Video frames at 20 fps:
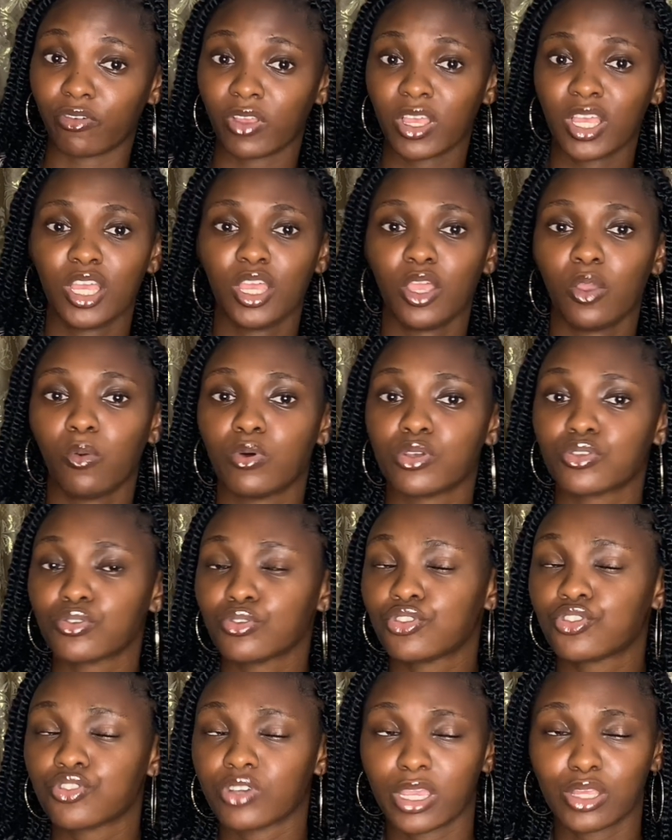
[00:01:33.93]
He wasn't
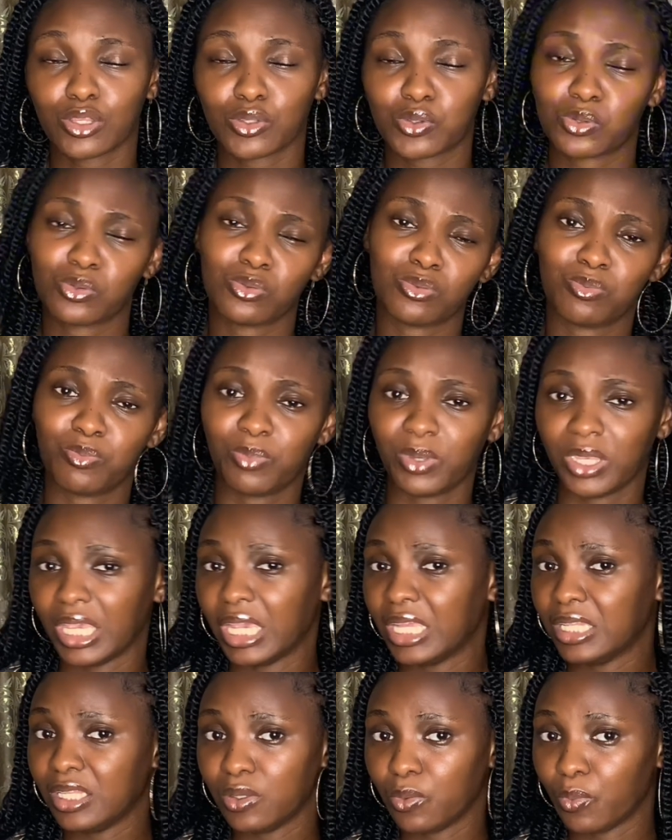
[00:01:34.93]
trying to be
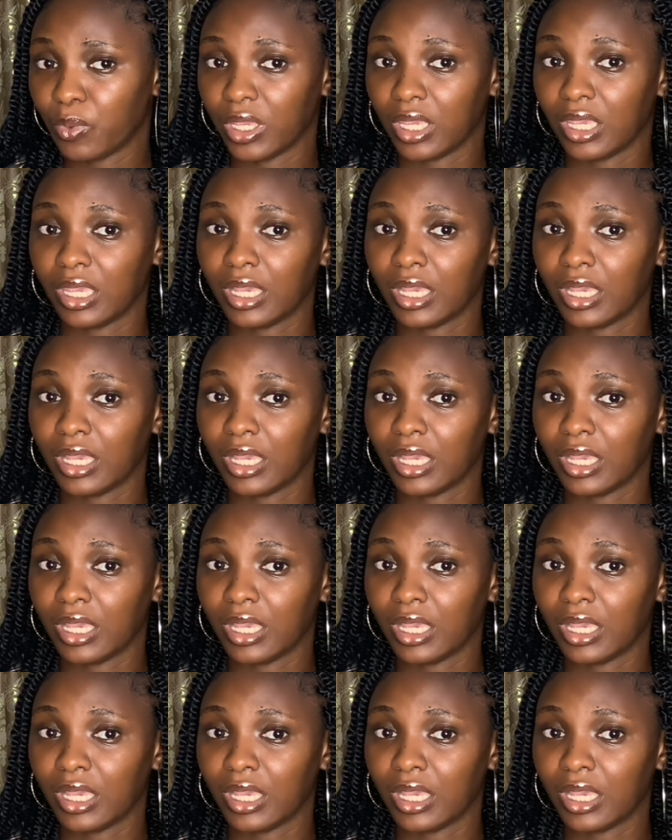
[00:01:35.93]
anyway,